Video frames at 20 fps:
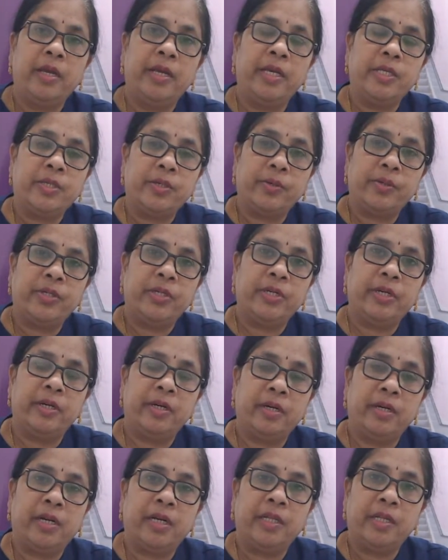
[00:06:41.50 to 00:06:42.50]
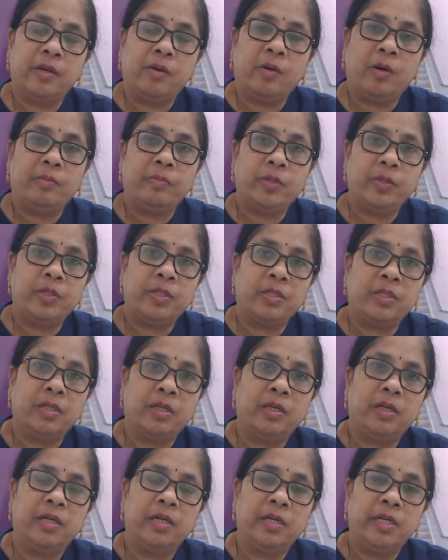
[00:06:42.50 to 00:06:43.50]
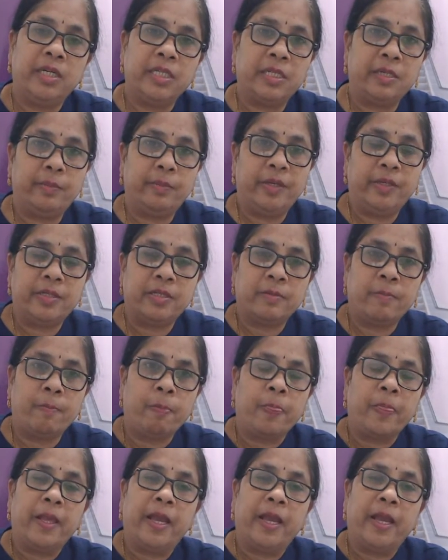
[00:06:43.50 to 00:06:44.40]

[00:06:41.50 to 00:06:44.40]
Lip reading: estrogen and other hormones disturbance,